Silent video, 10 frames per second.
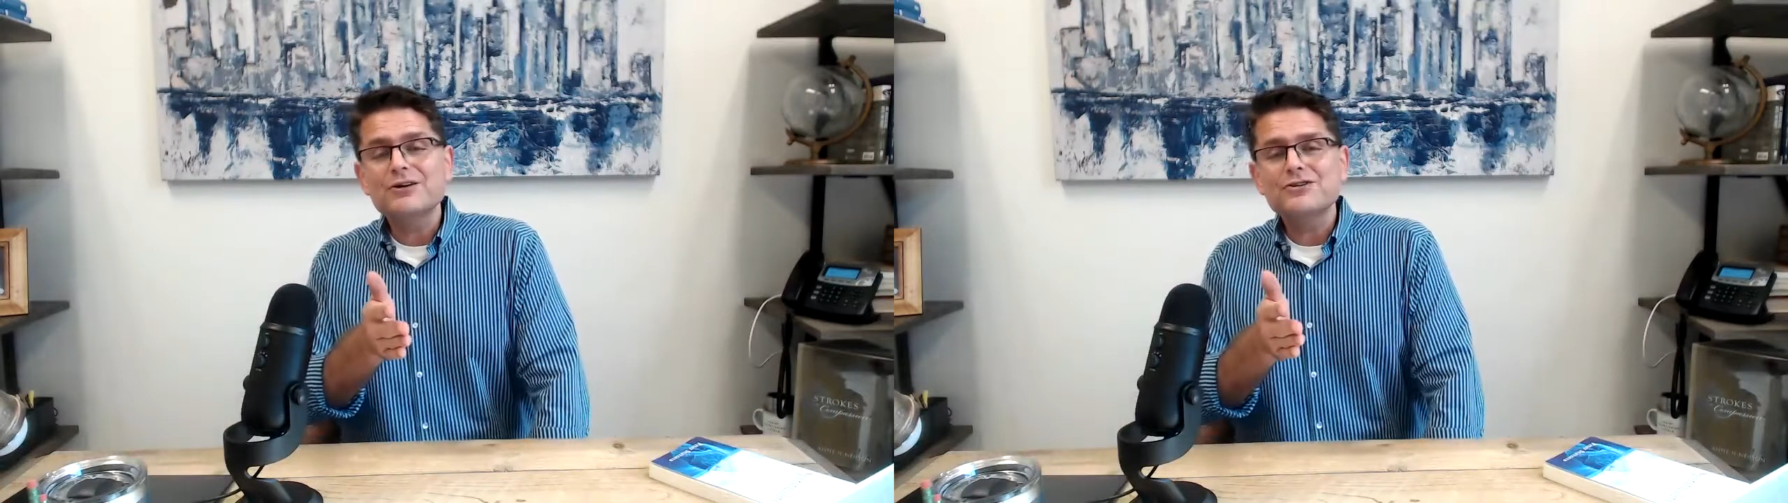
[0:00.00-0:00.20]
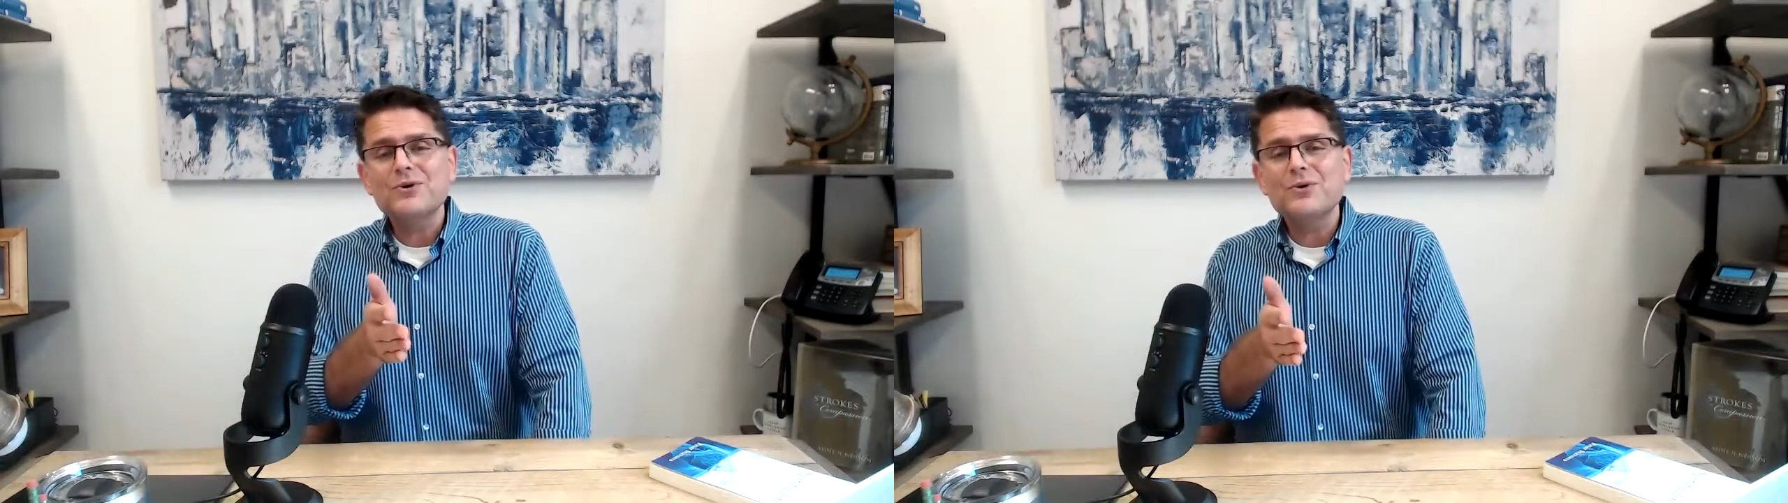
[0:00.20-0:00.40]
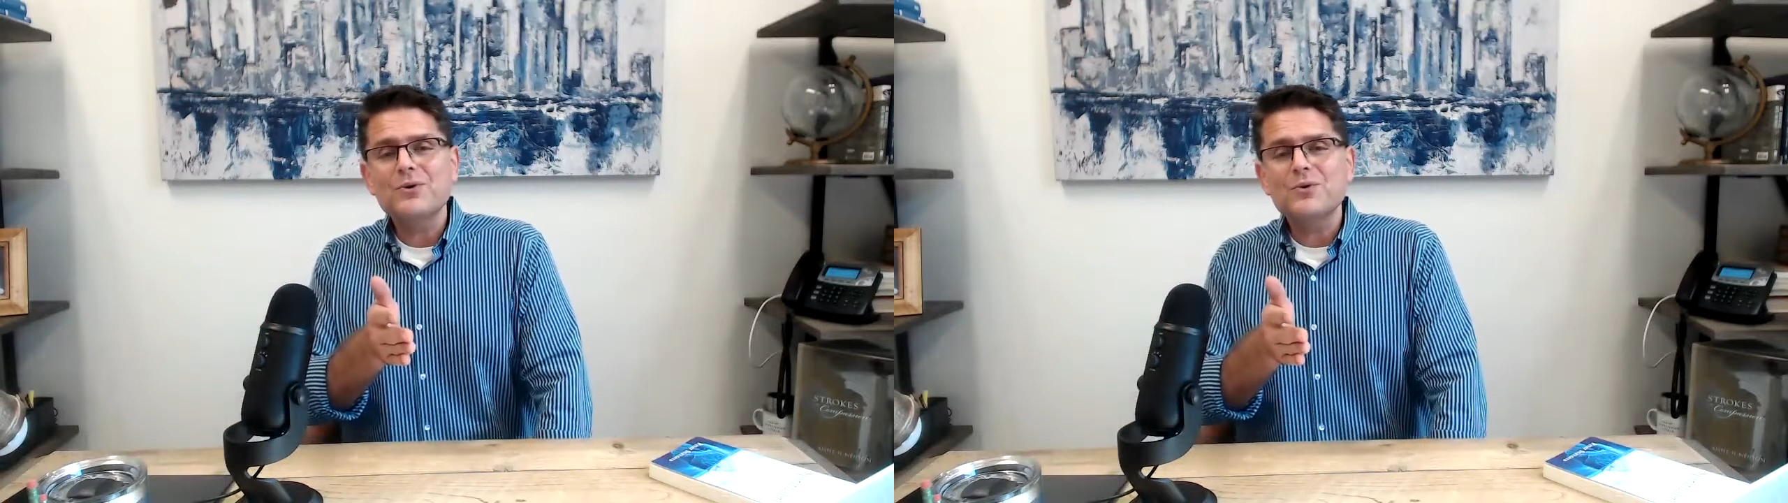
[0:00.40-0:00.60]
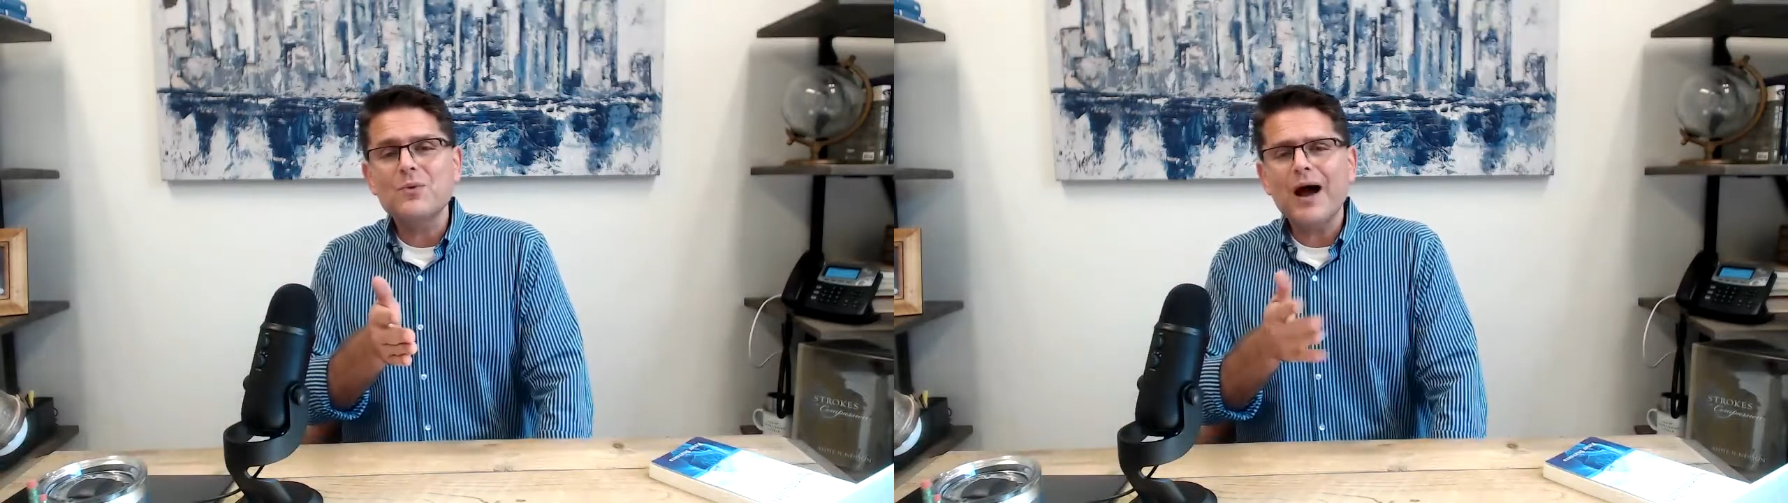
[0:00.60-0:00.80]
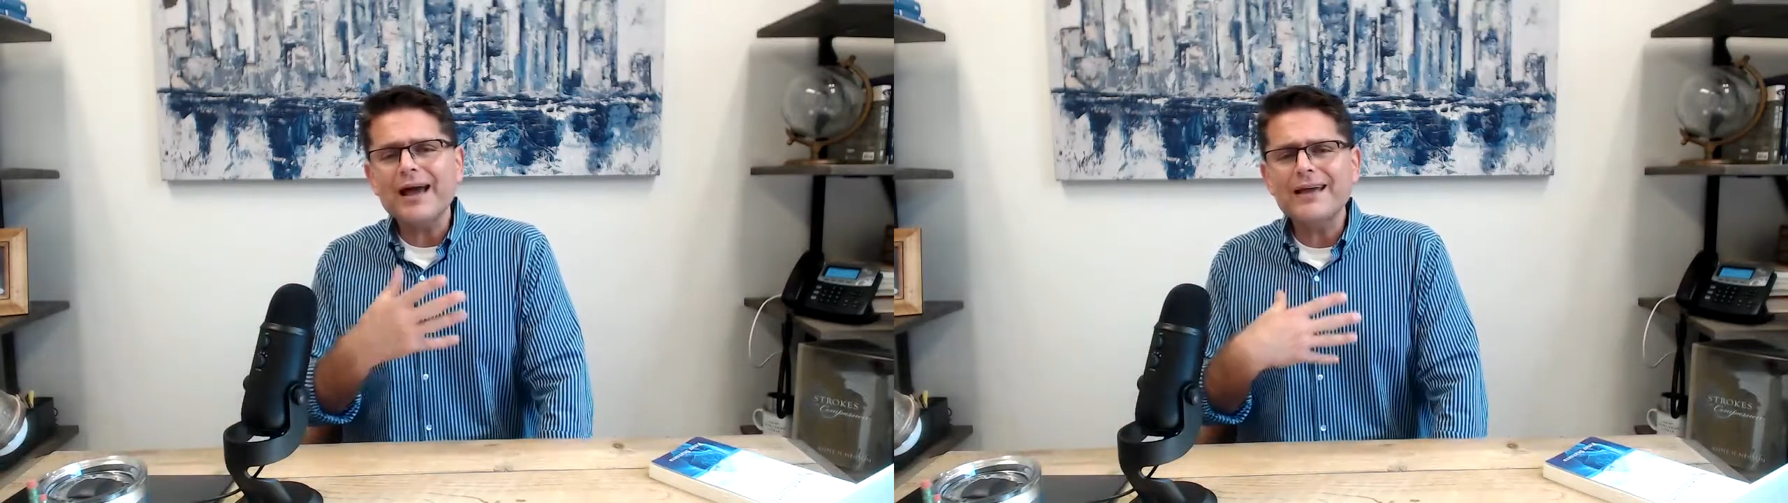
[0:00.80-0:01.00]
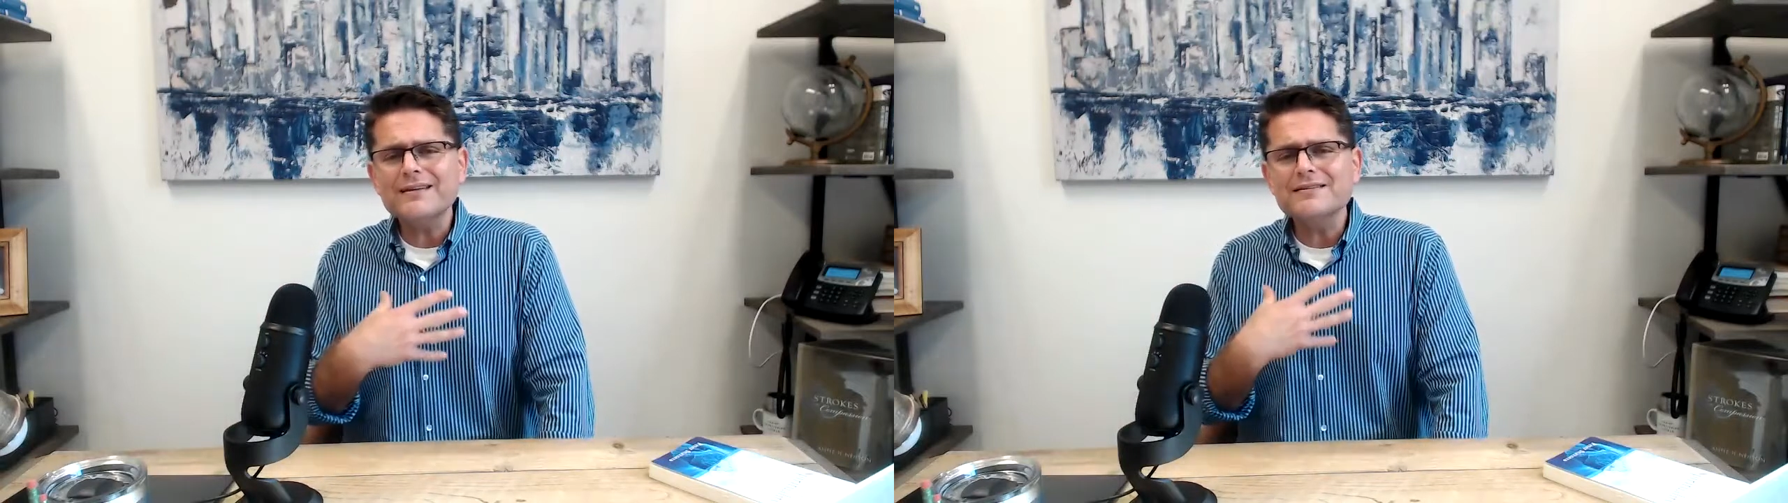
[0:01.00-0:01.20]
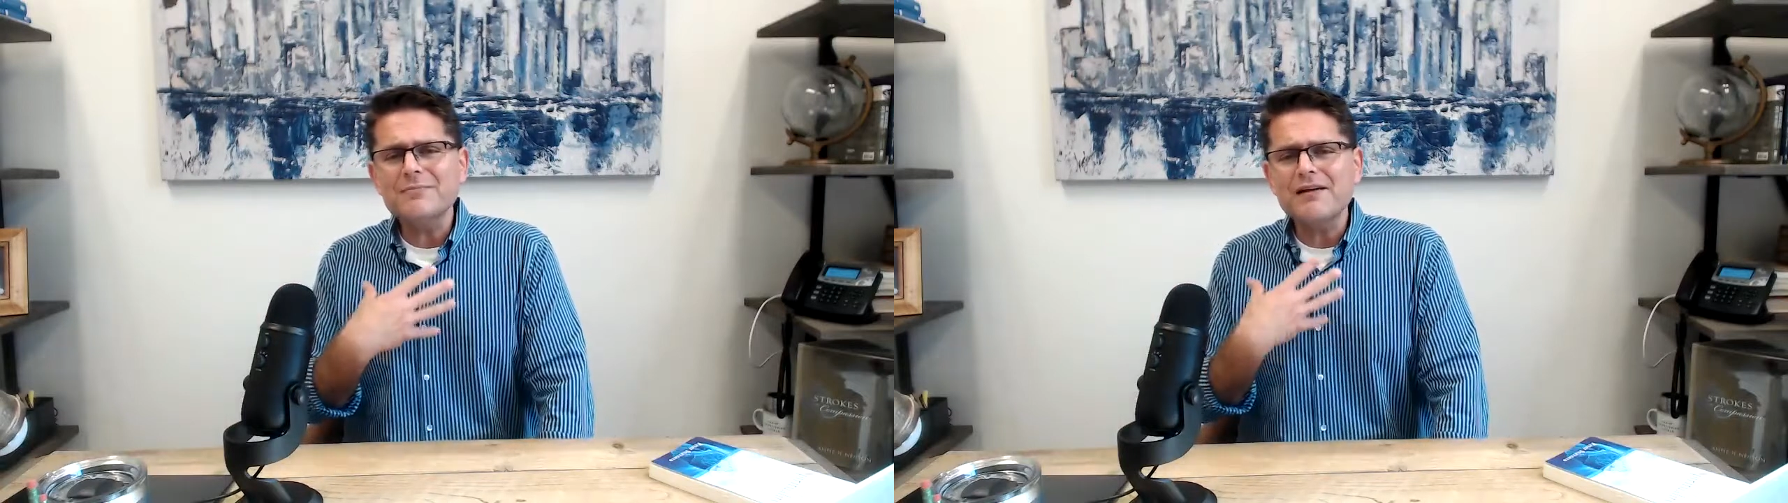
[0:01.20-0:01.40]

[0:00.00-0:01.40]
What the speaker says: So why isn't